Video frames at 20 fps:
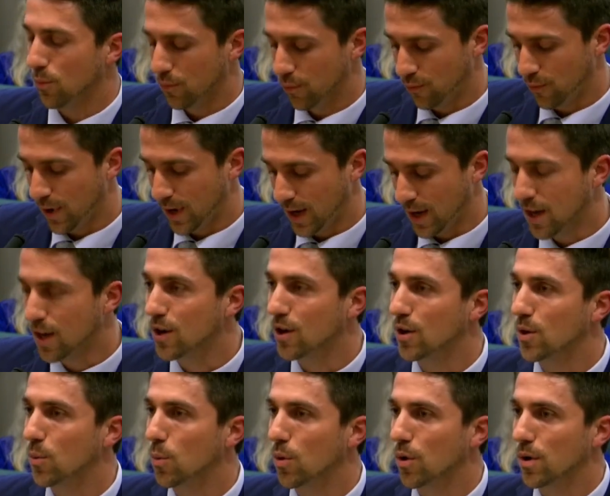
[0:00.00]
right
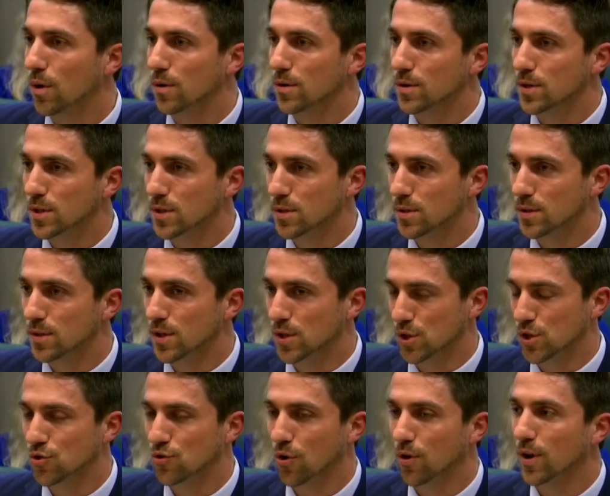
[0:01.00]
here, we're
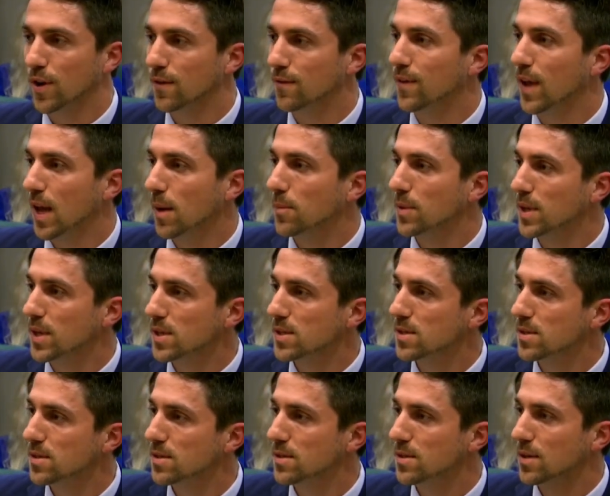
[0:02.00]
destroying
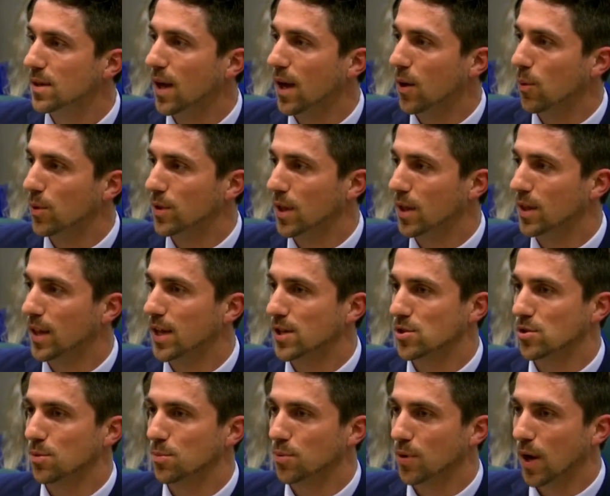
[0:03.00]
families with a
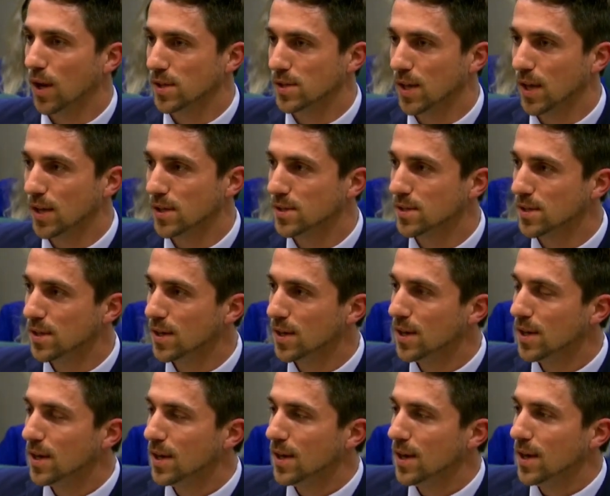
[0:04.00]
lesser process
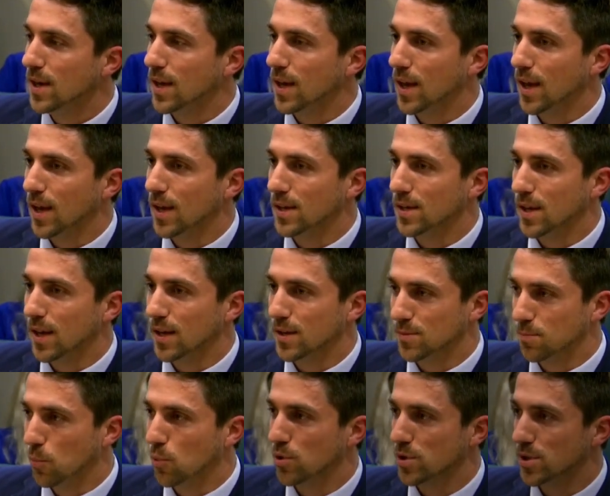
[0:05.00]
and
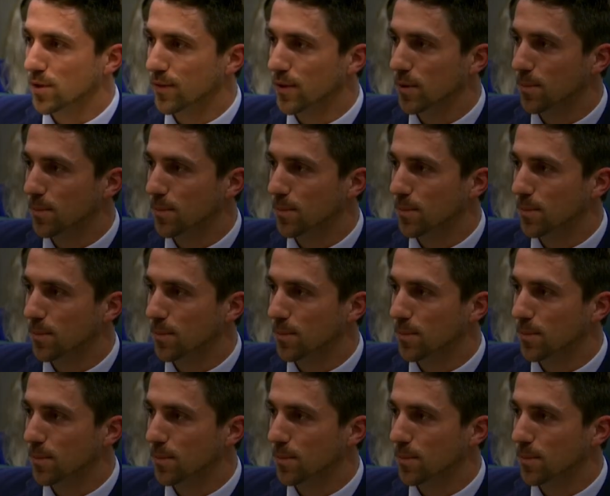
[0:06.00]
it's more severe